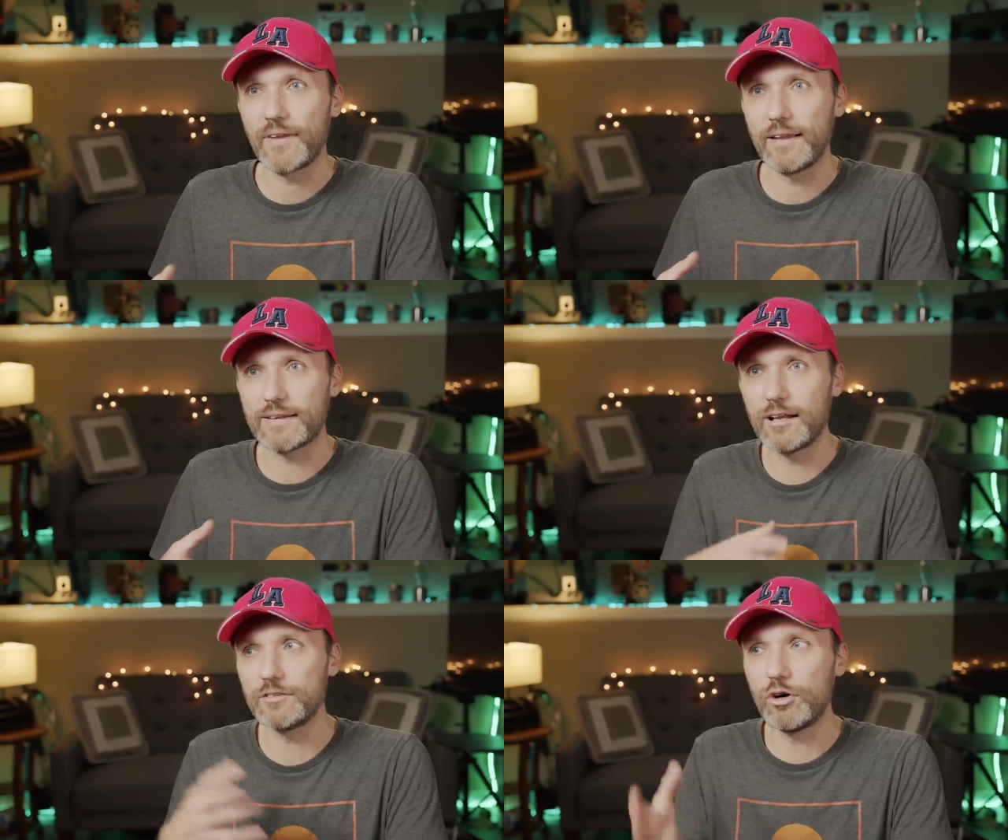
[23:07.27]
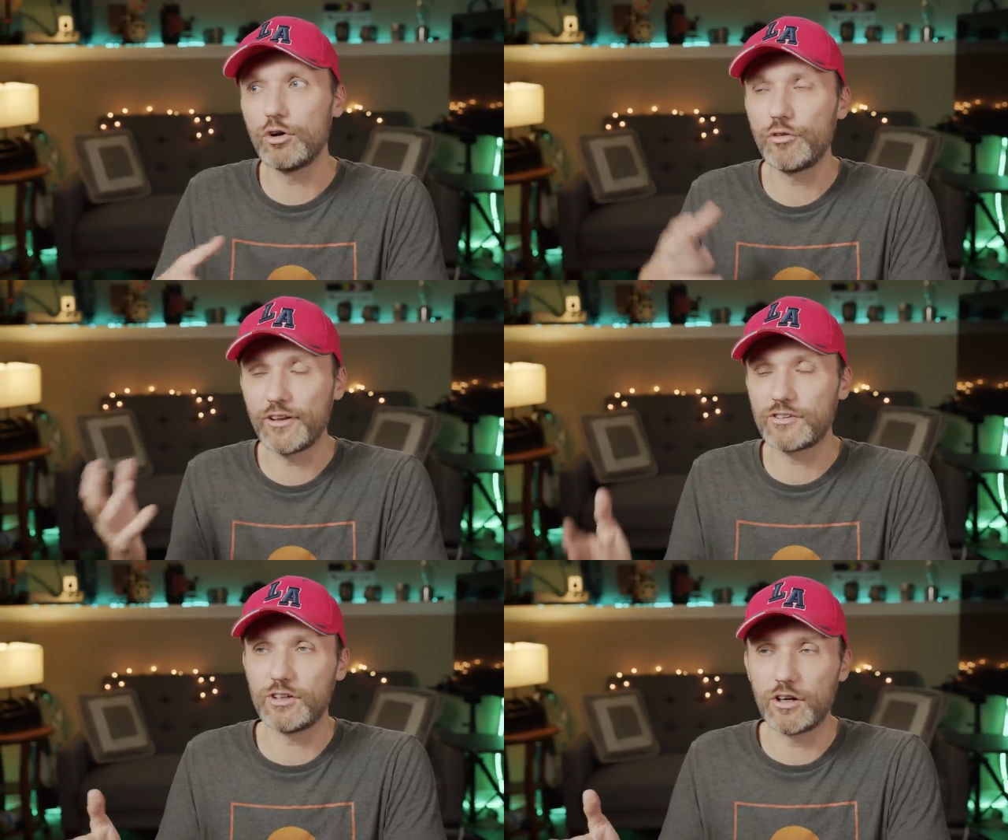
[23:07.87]
and kind of the whole
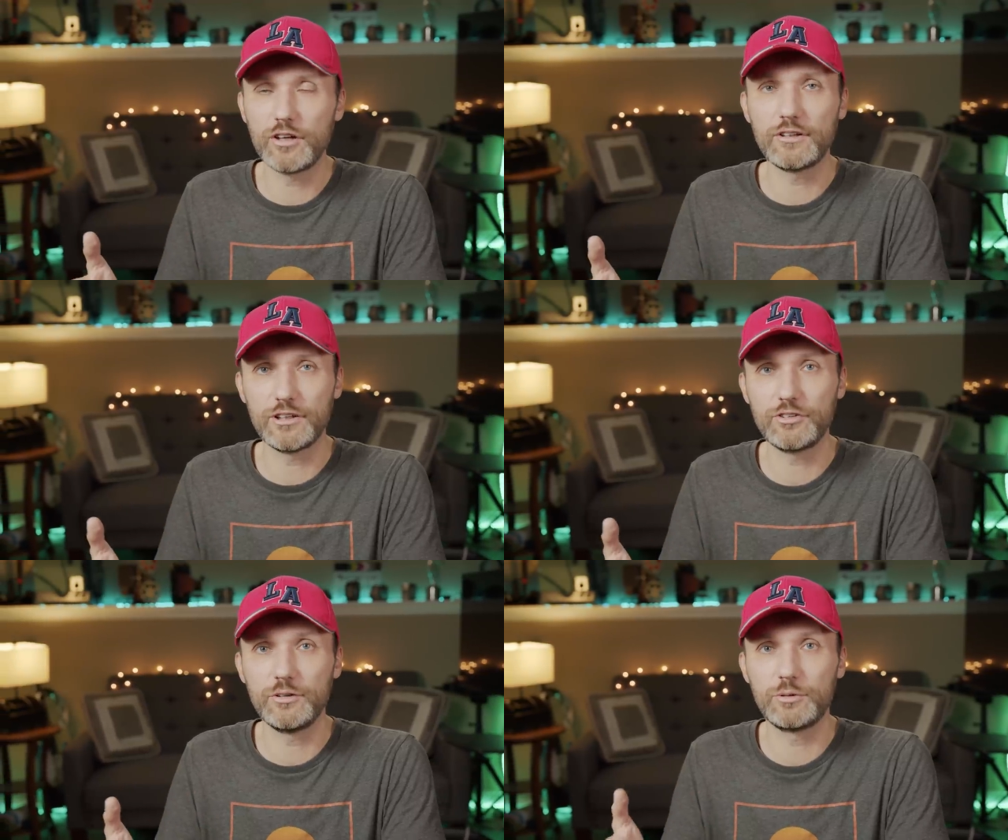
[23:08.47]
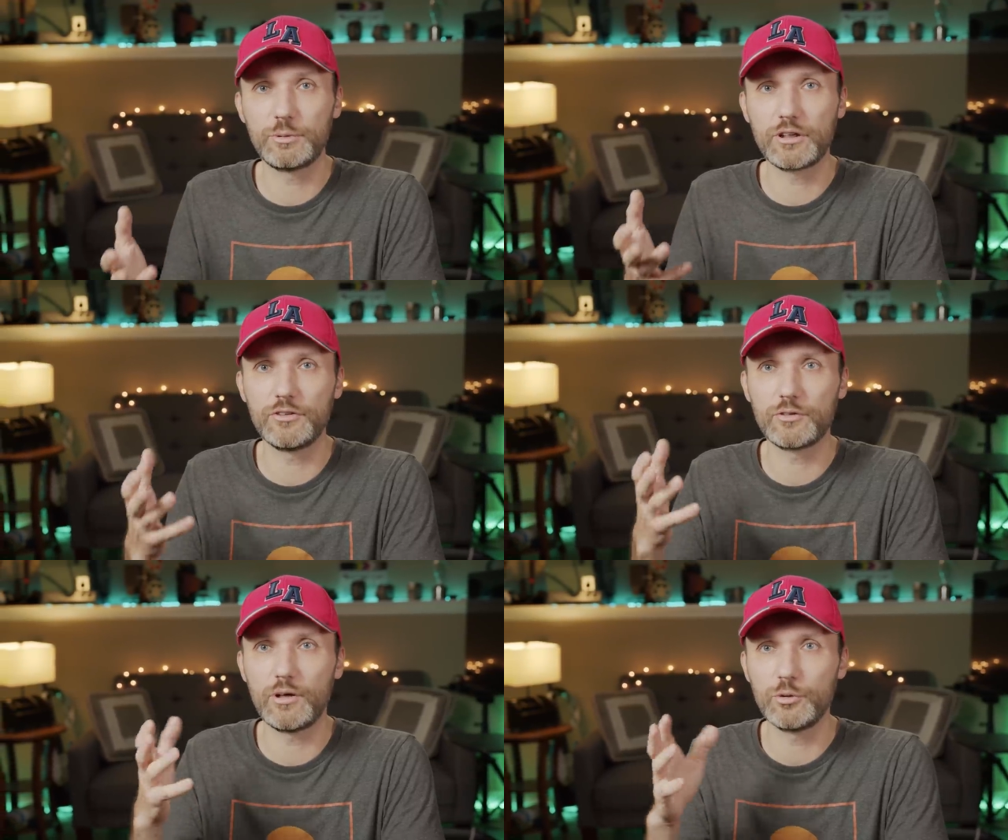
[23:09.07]
thing started actually was
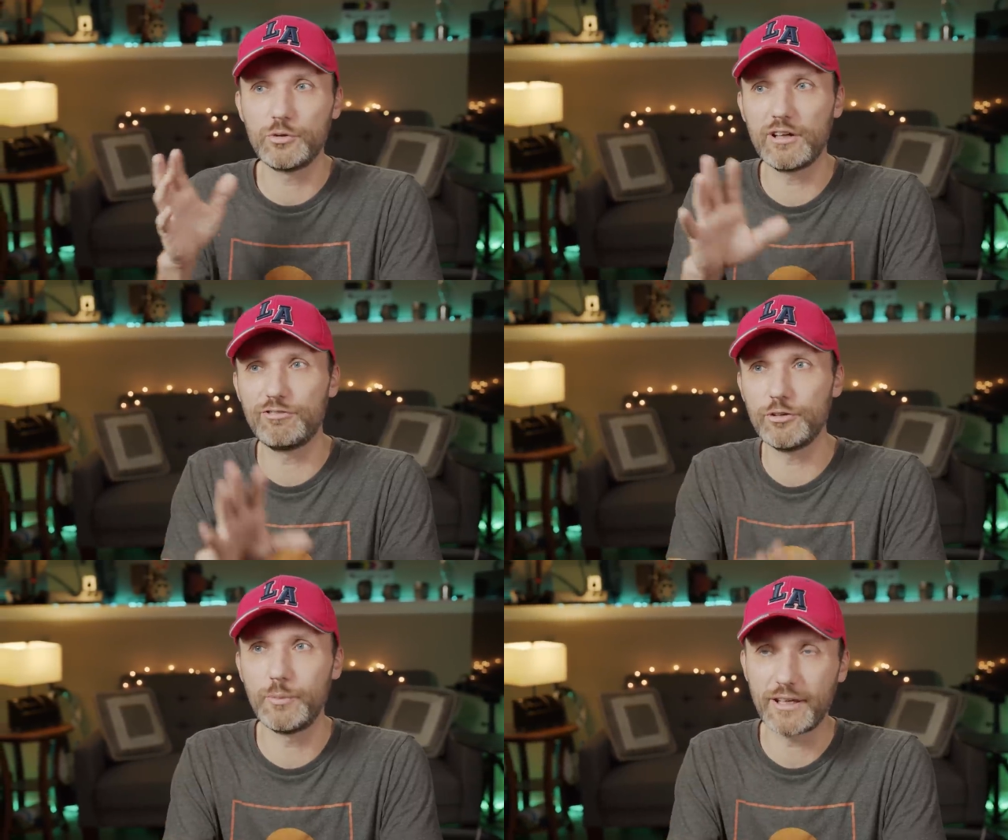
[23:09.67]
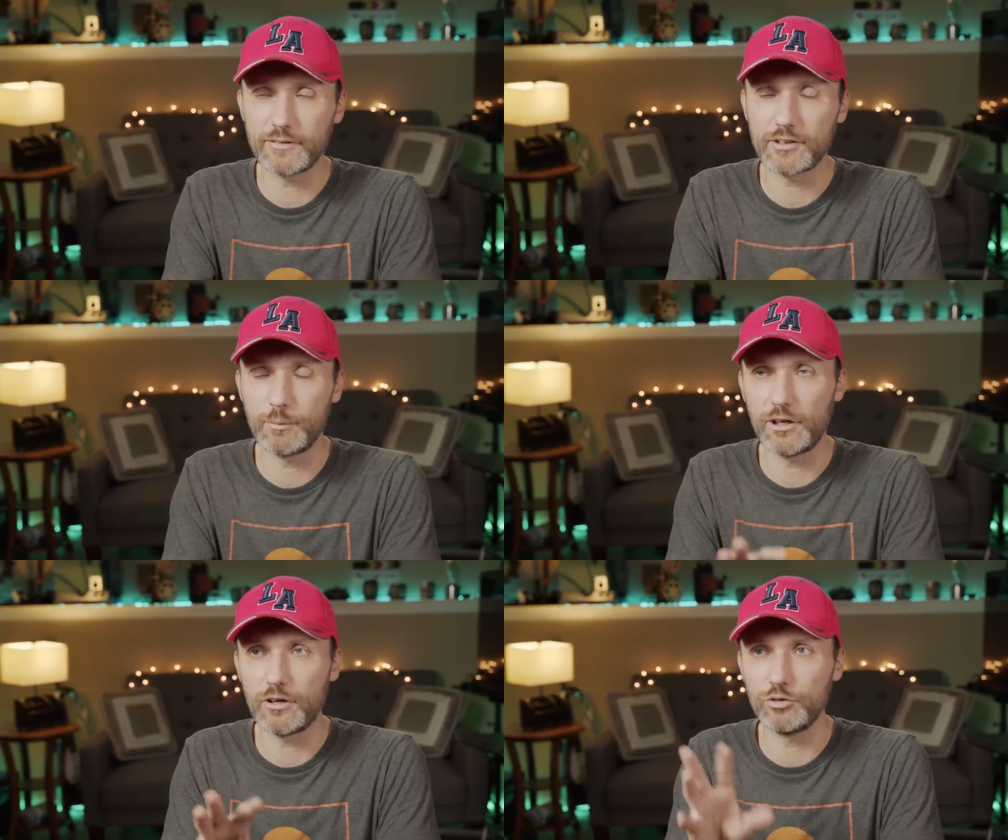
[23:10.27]
because I was doing a filmmaking
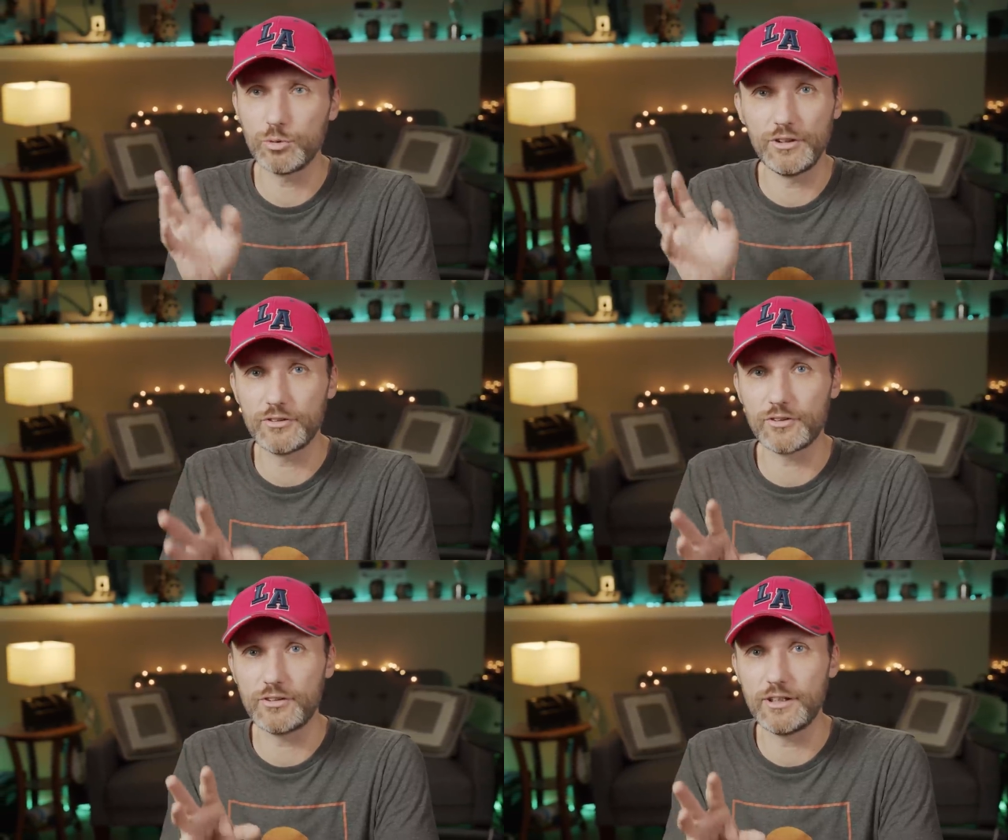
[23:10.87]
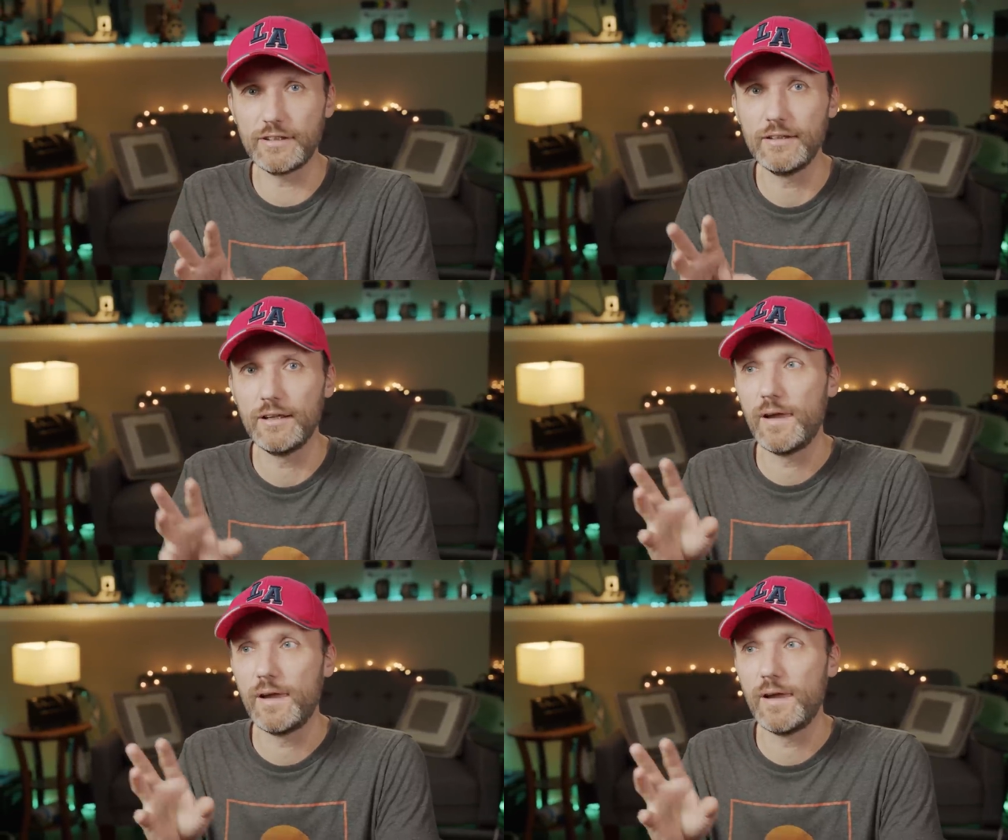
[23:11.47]
seminar in 2016